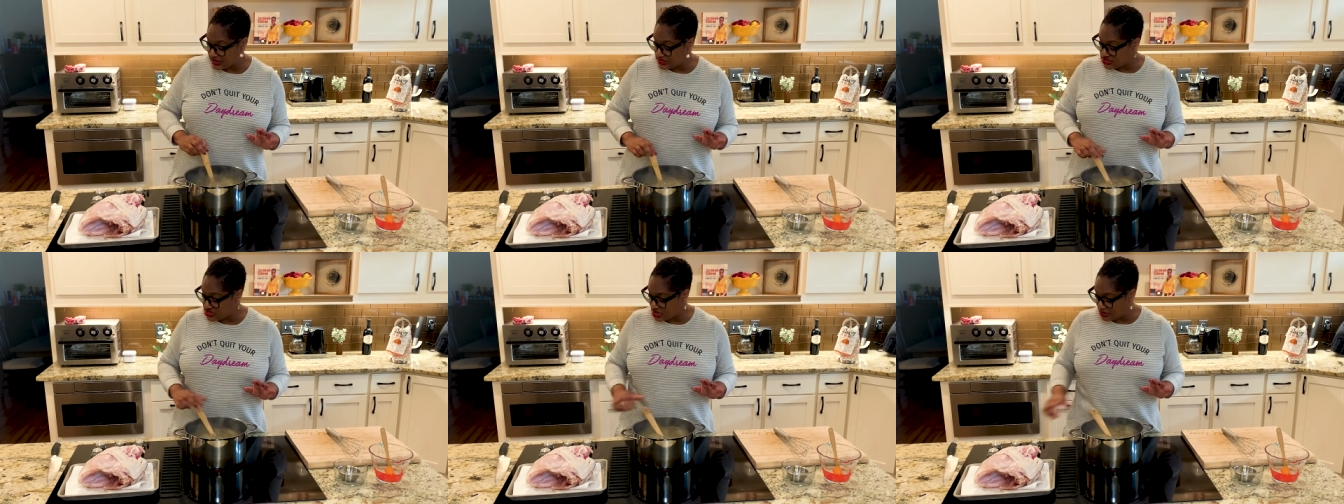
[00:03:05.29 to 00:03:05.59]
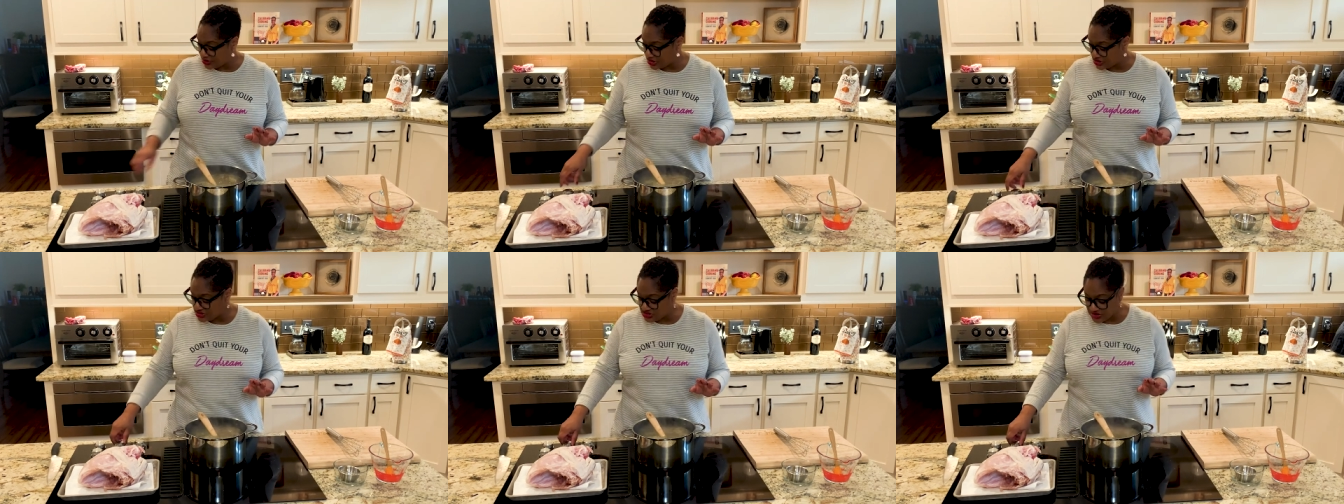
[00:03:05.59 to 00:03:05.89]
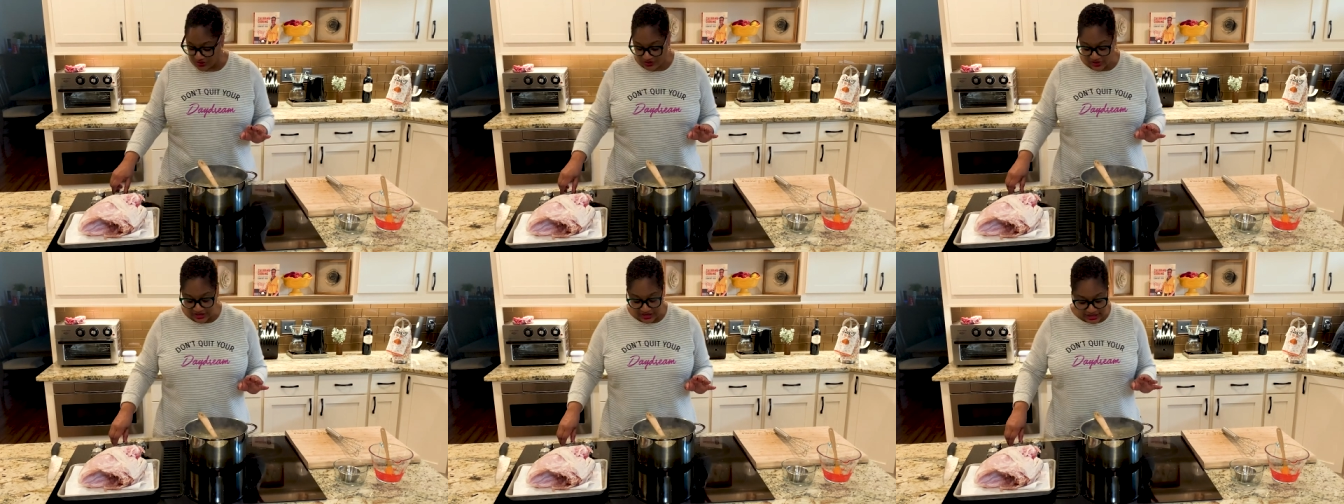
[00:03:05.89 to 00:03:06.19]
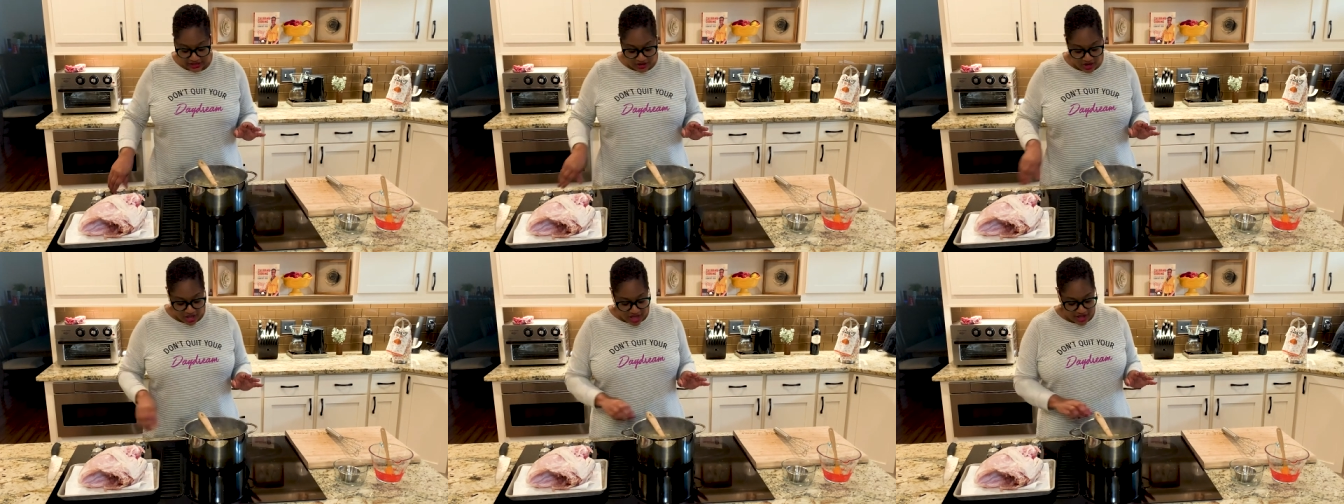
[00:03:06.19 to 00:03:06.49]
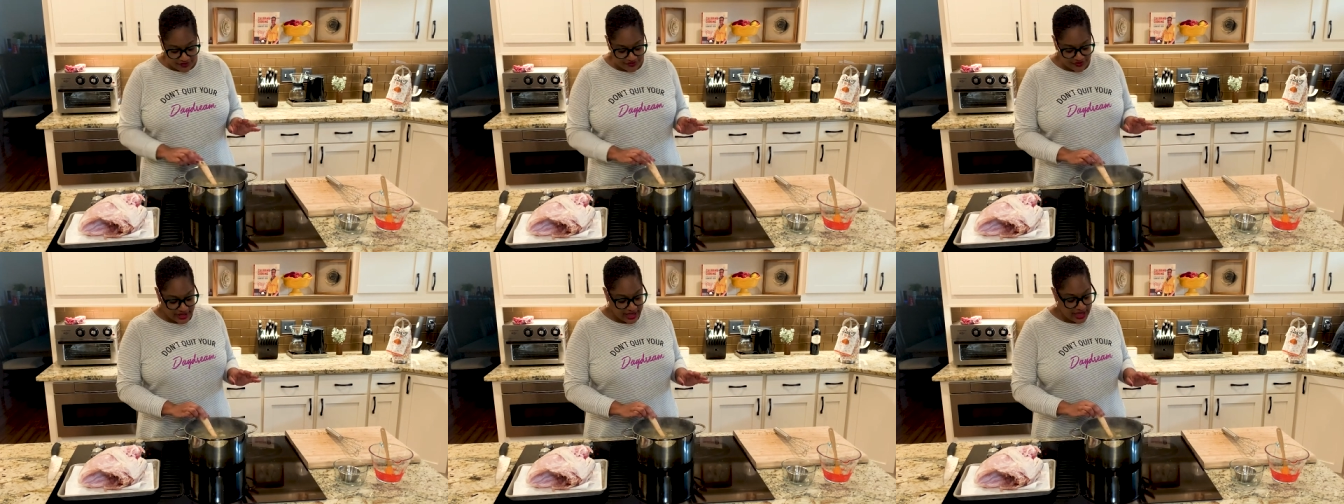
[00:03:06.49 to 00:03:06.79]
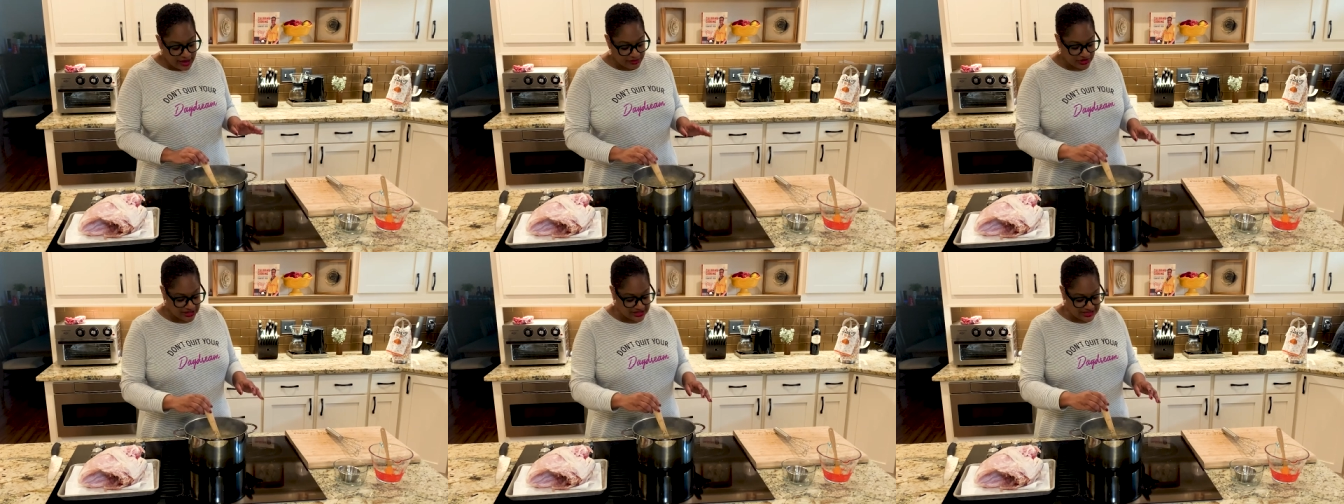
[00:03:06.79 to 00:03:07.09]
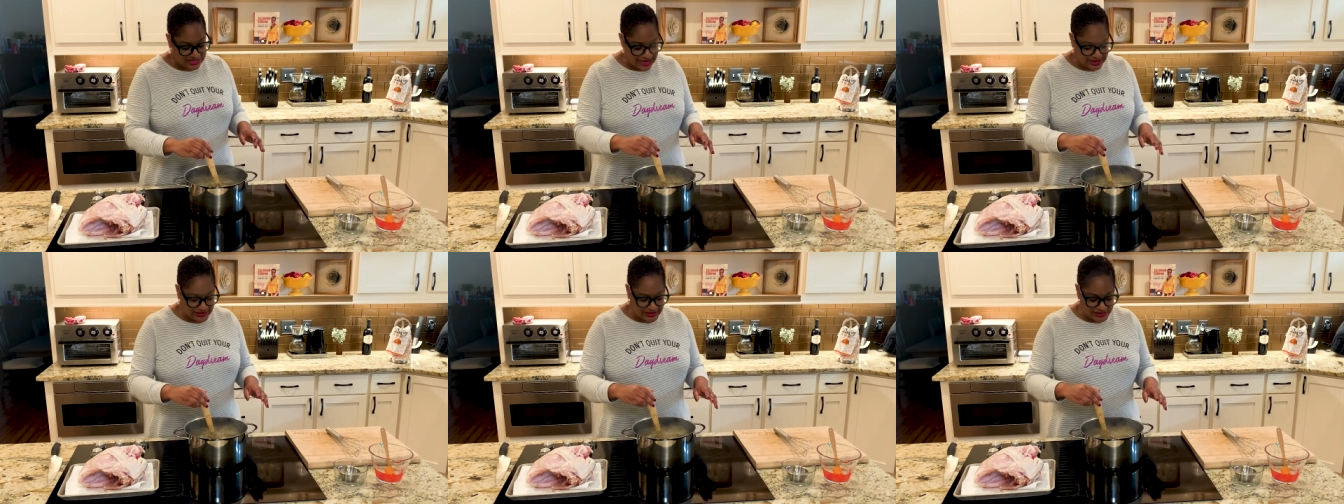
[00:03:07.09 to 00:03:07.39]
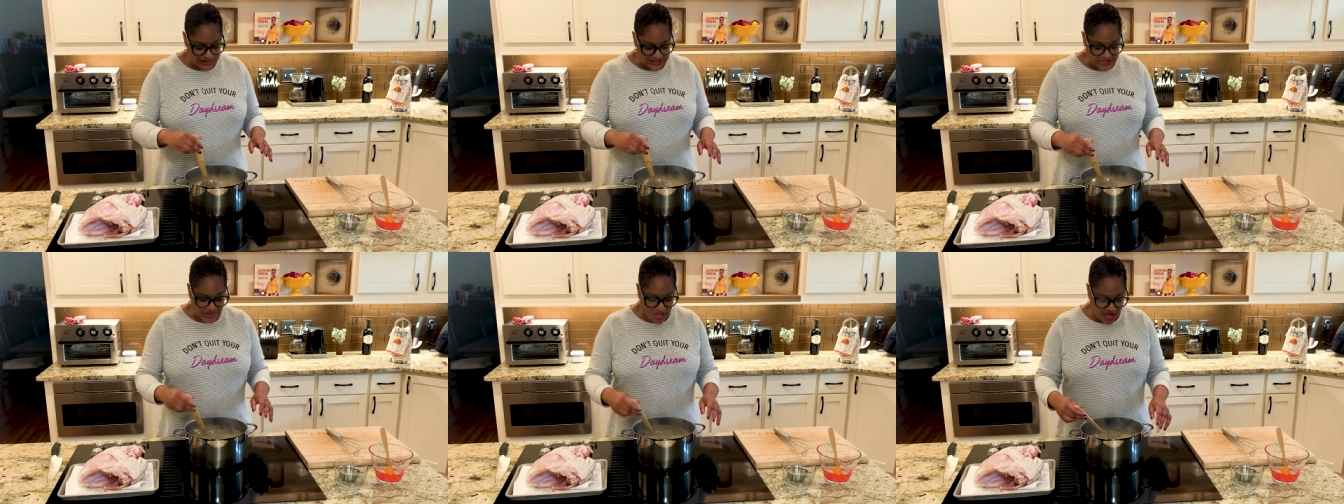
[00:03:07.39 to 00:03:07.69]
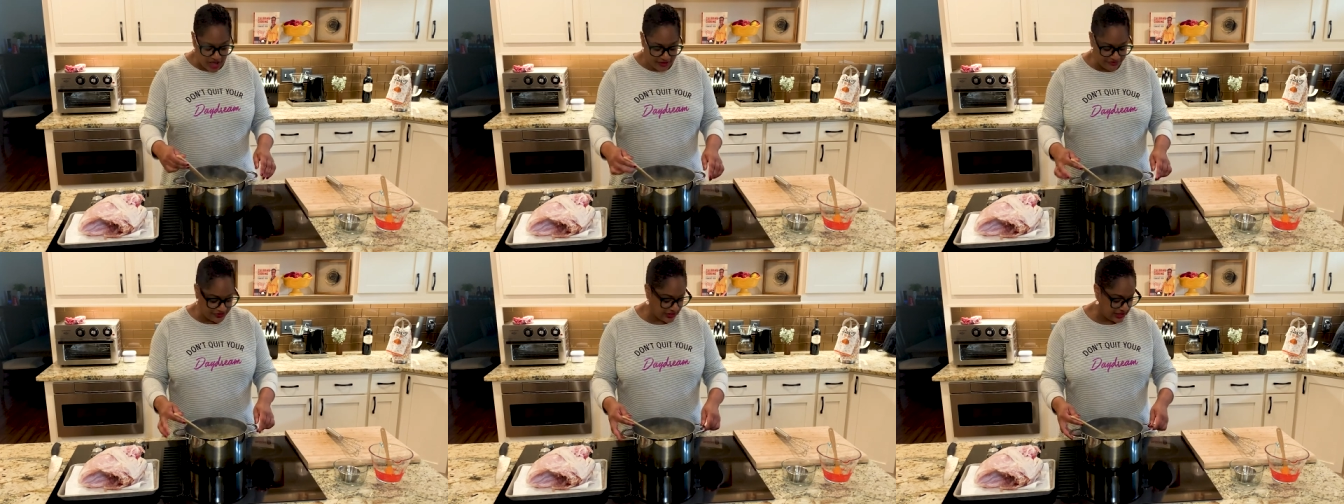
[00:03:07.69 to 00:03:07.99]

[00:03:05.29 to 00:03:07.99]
And so I'm gonna turn the heat off. I'm gonna take this off